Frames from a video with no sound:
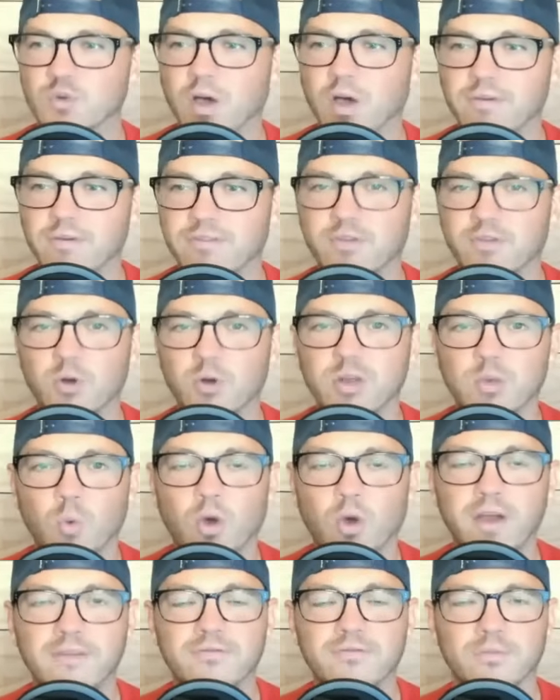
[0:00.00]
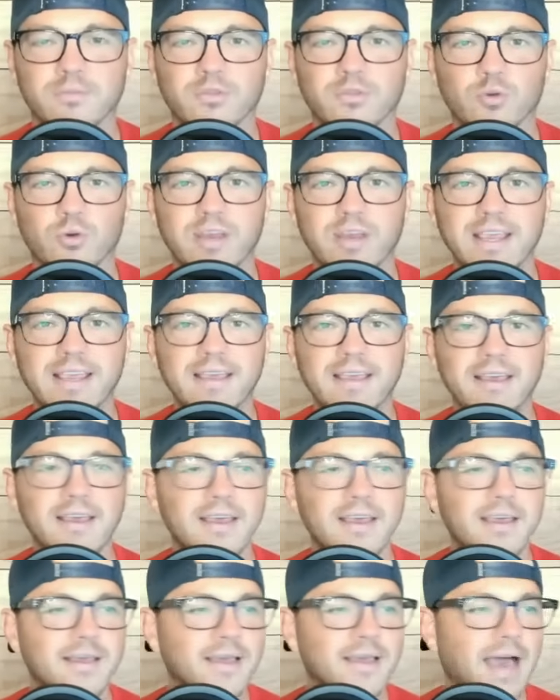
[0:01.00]
of 31 from 3.
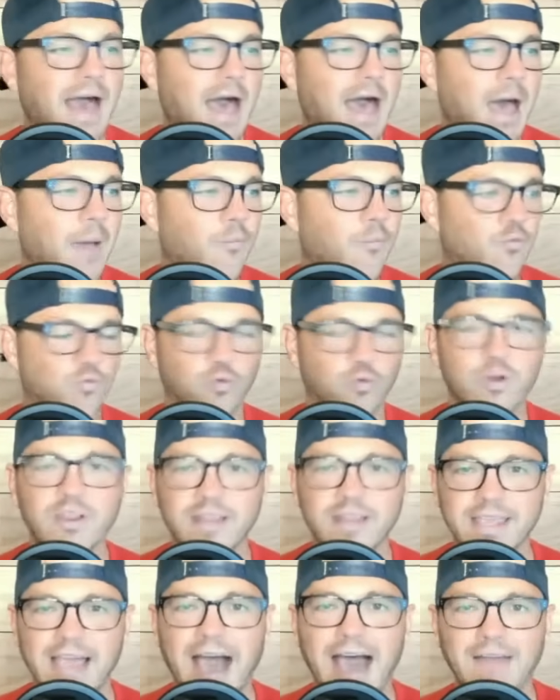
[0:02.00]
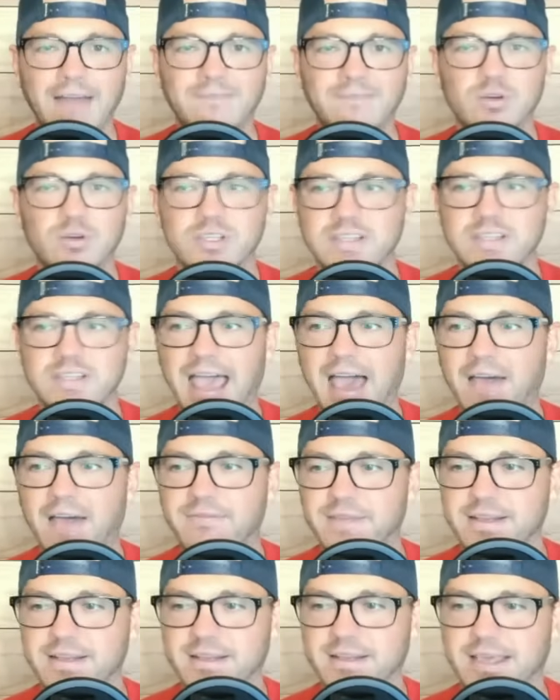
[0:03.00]
Really hot first
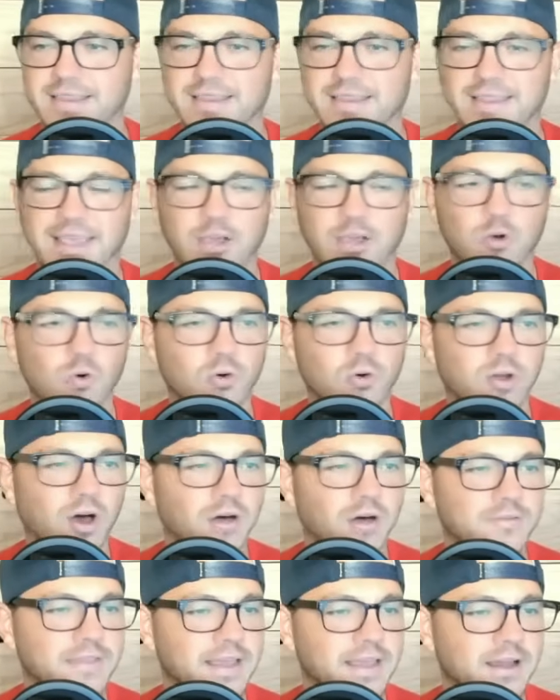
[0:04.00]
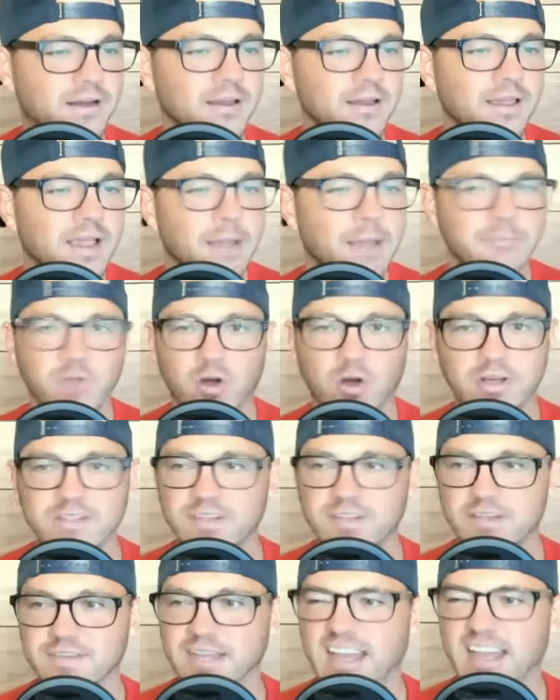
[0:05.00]
half, and then they cooled off there.
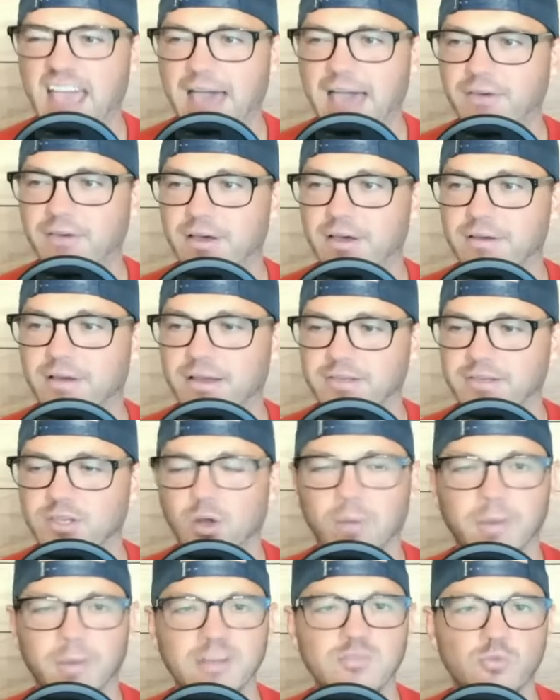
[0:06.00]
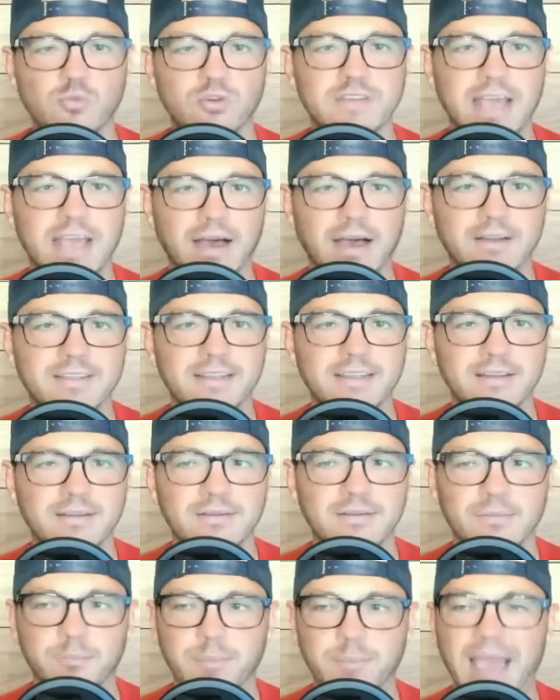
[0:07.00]
Arkansas is going to have a much more talented
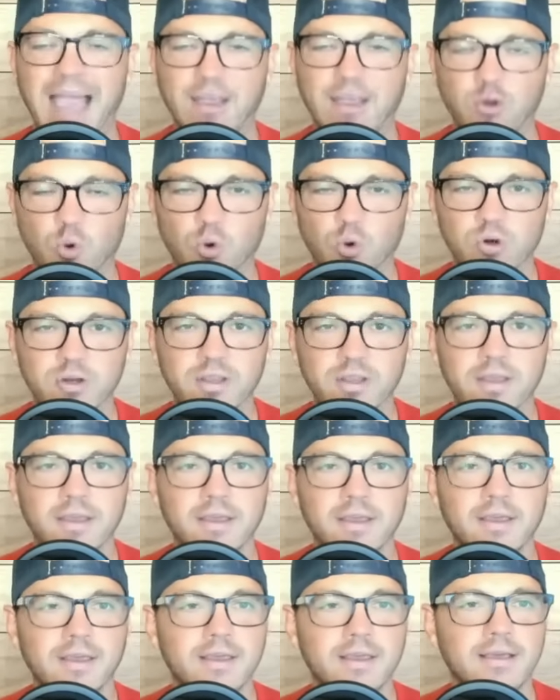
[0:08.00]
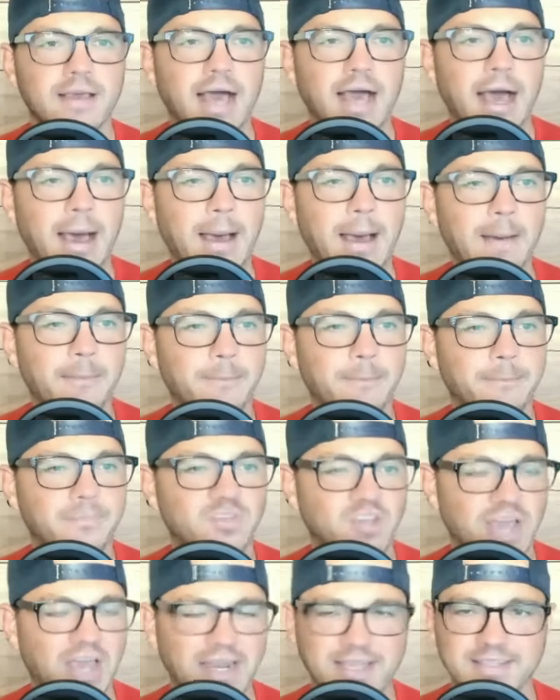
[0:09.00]
backcourt.
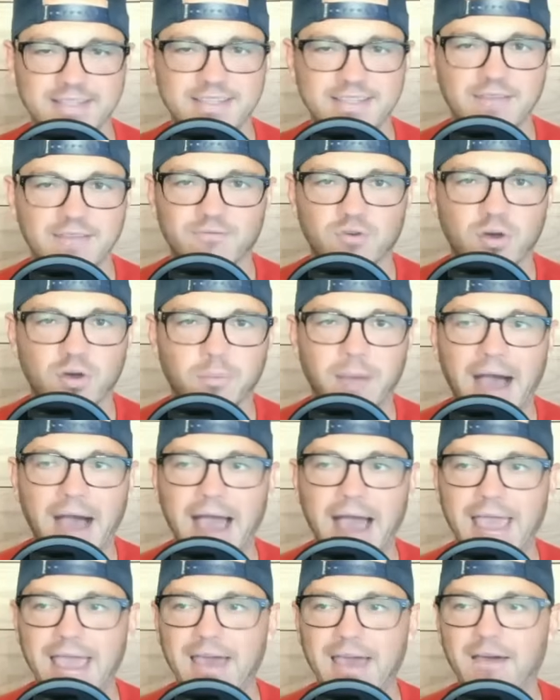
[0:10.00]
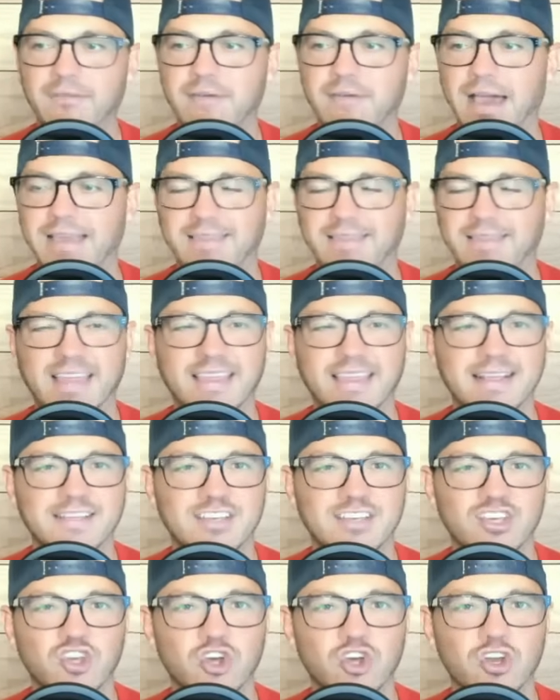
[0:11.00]
You got to contend for Abayev. I think it's a
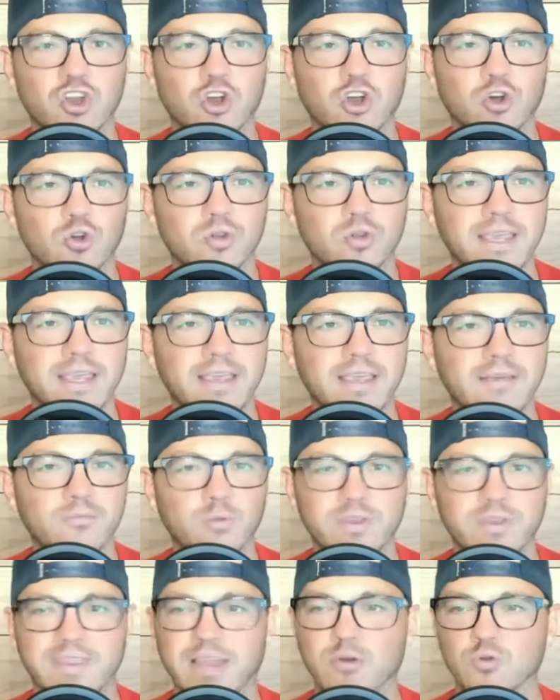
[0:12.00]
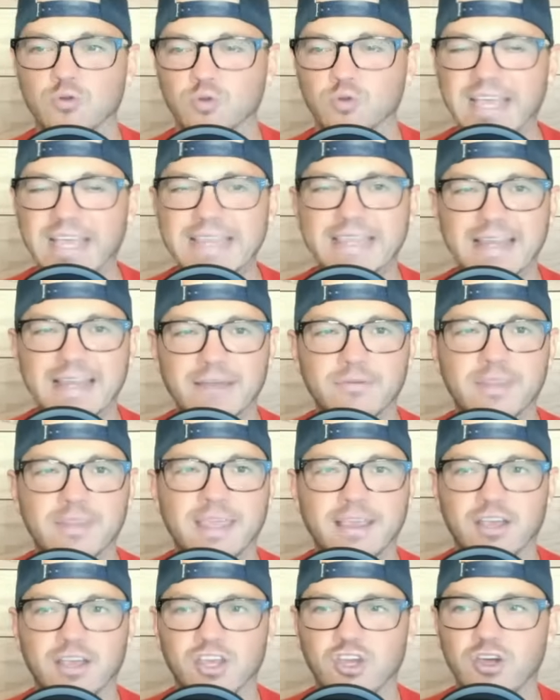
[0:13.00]
good early, with their length and
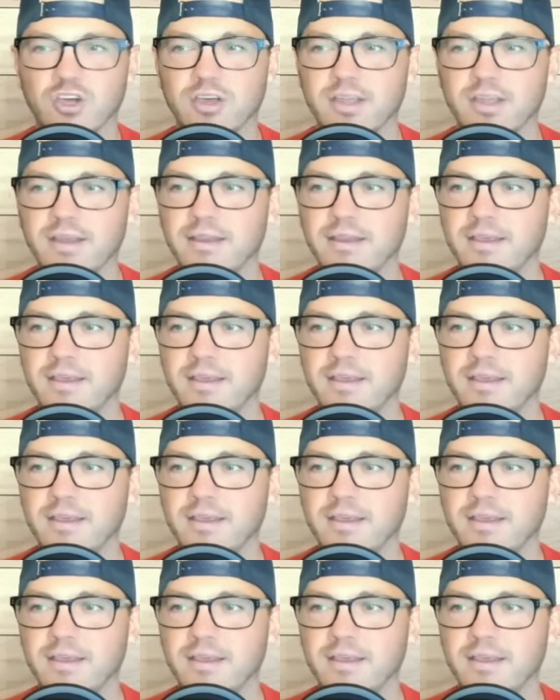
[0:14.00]
everything, a good